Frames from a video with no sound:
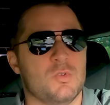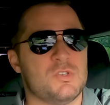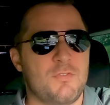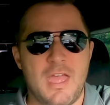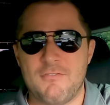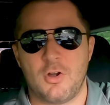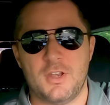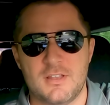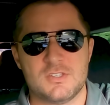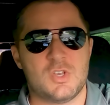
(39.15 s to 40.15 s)
So if you haven't
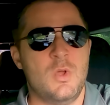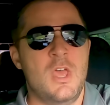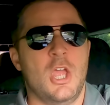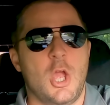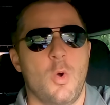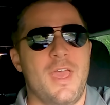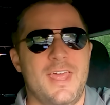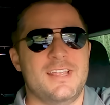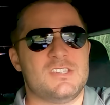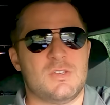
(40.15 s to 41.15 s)
already done so, go
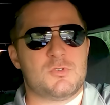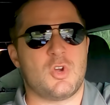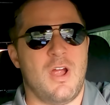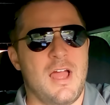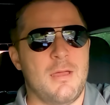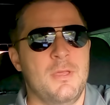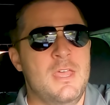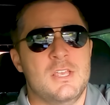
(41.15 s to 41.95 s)
ahead and subscribe.